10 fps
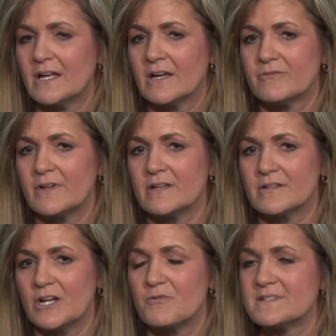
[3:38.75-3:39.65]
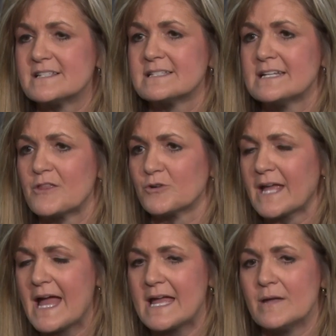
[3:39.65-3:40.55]
of a, you know this is another
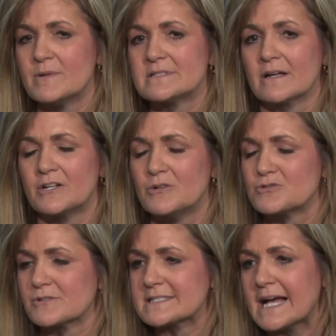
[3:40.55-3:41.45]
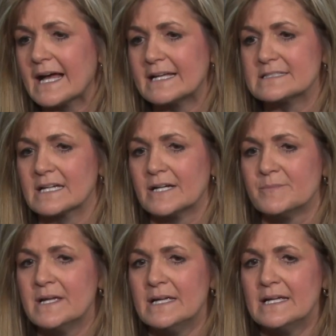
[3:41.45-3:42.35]
game it's on a neutral site um,